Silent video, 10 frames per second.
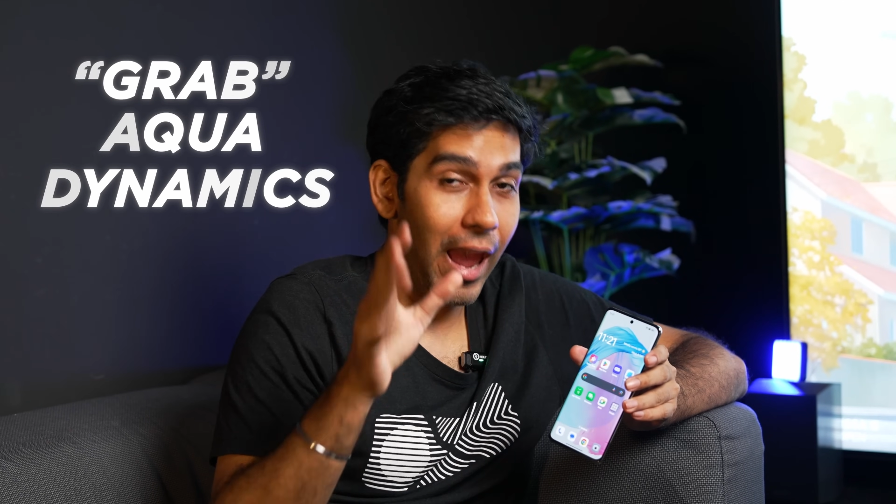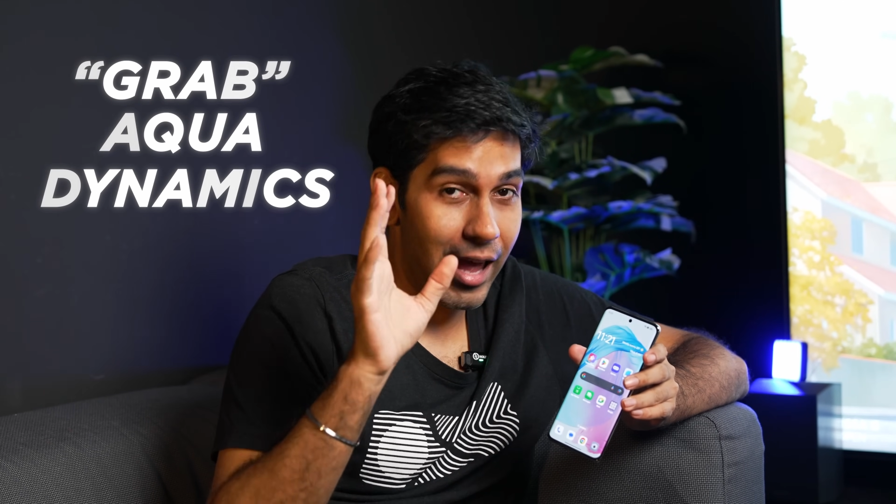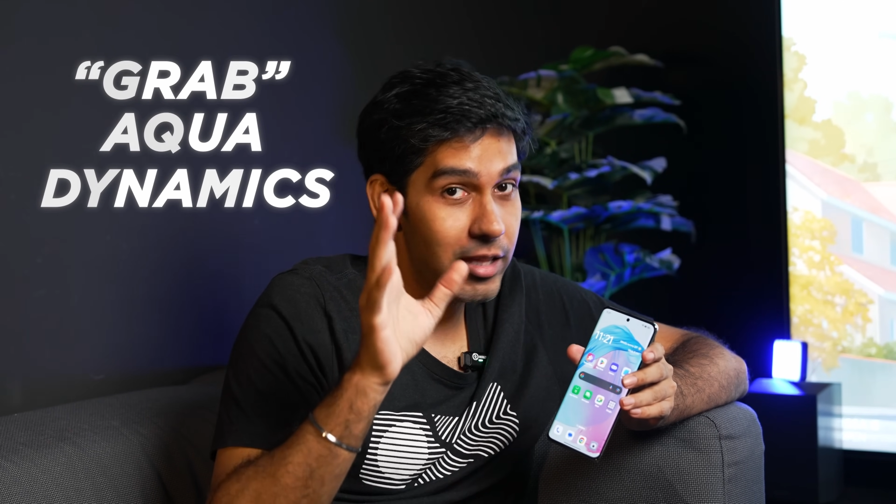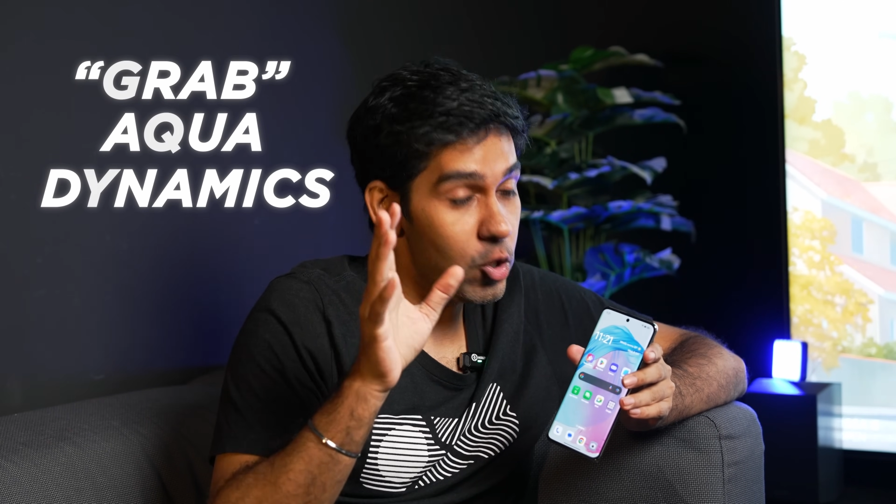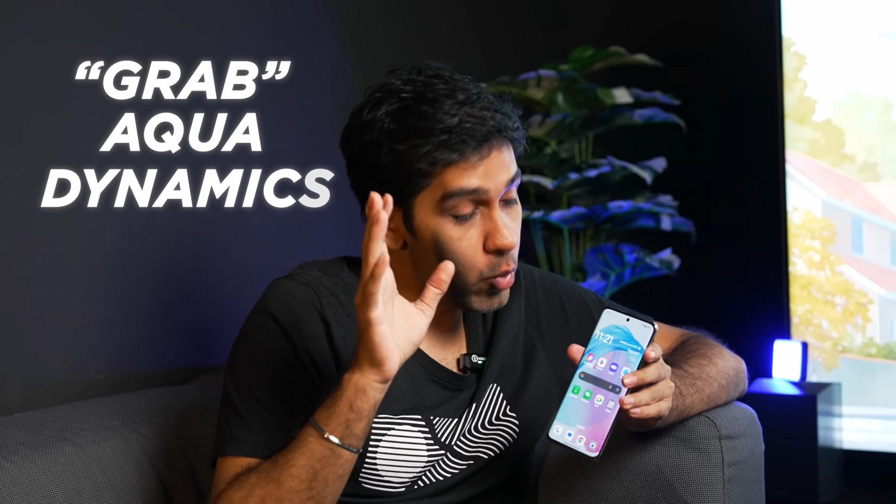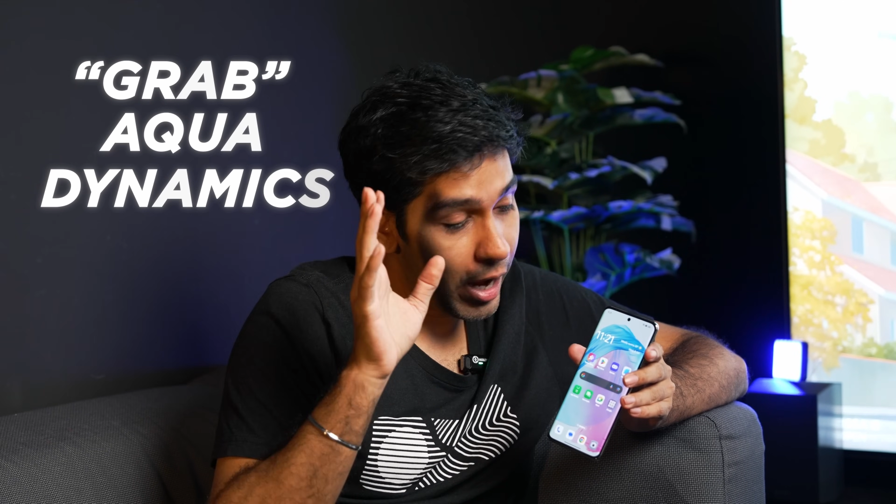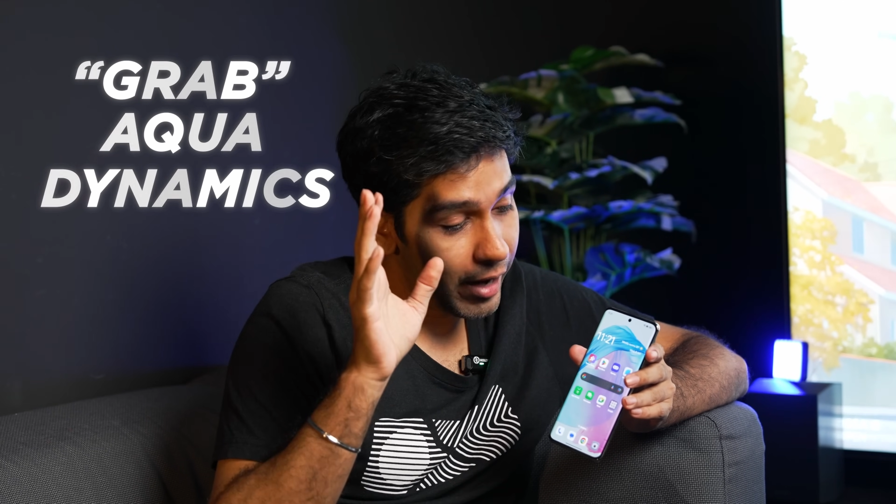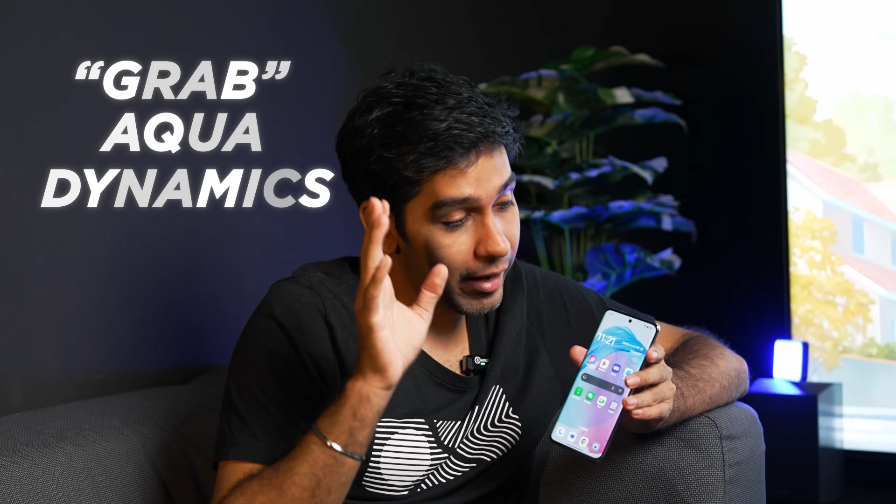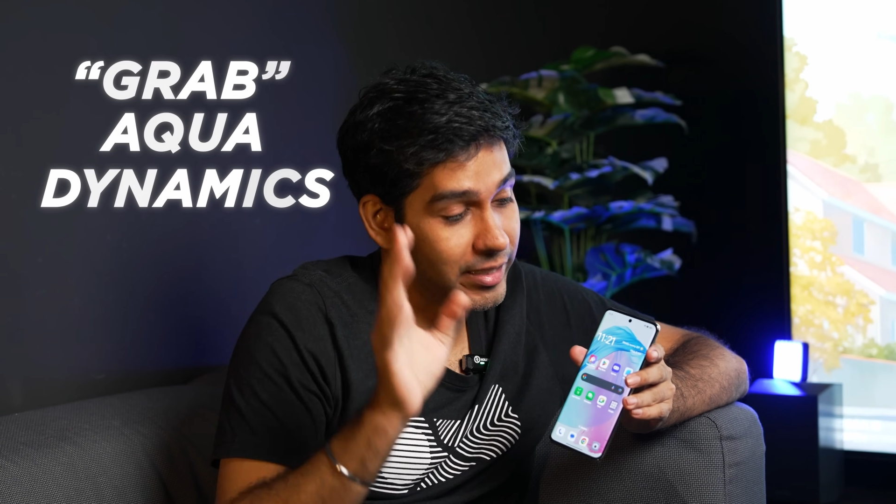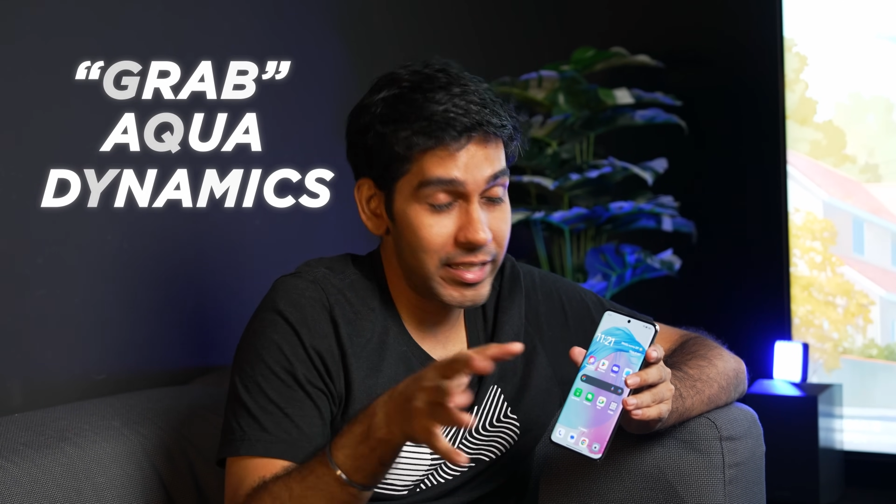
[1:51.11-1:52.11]
and you
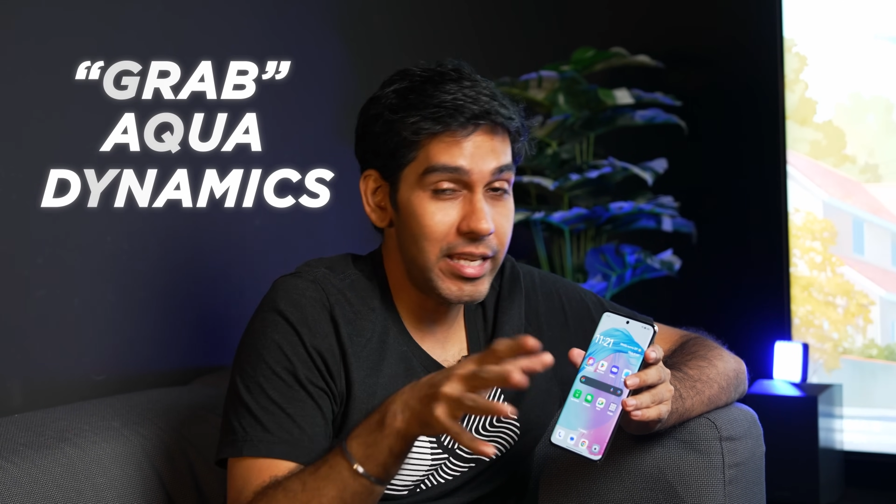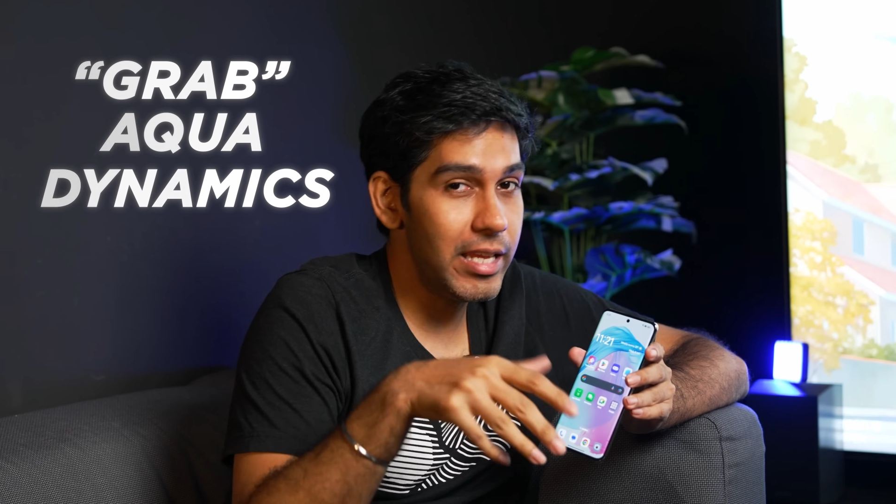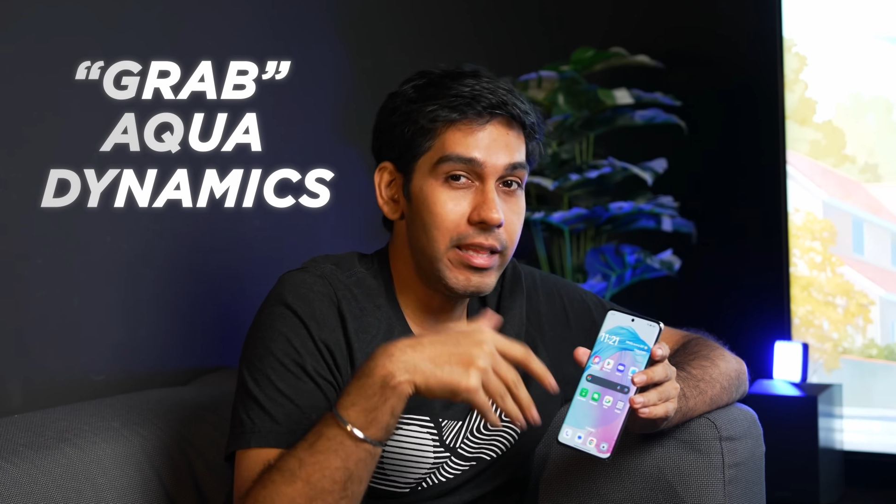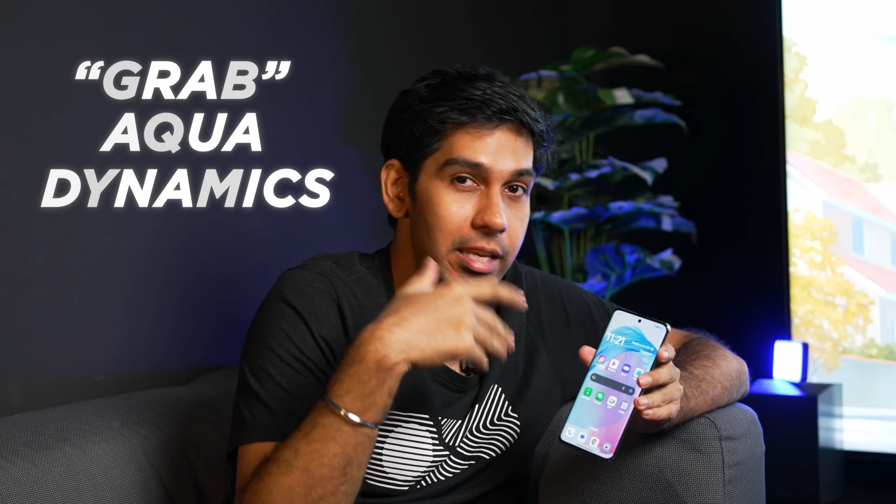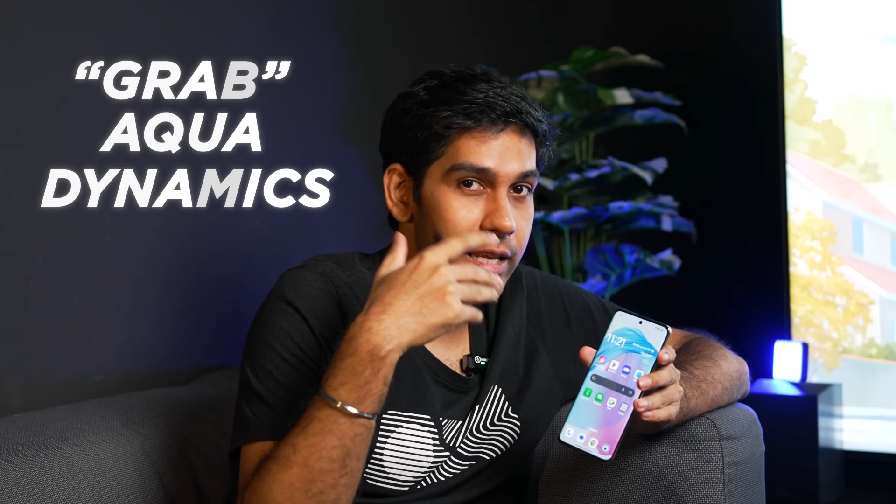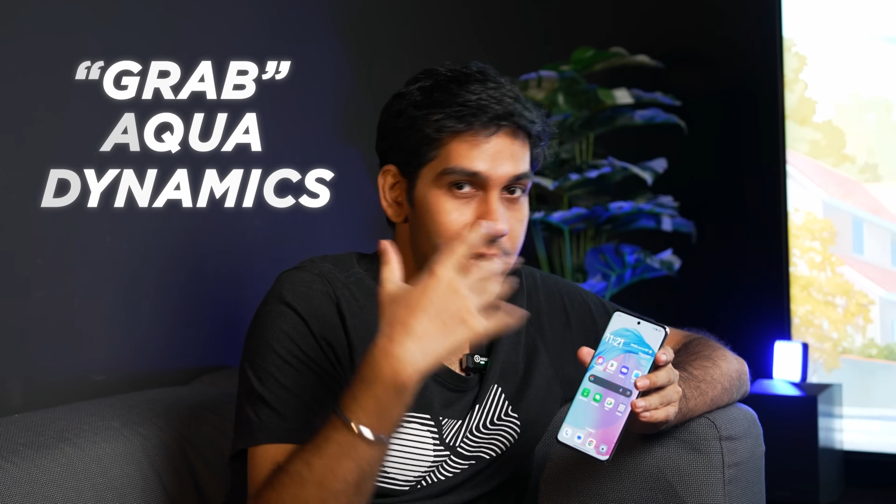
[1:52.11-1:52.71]
can see the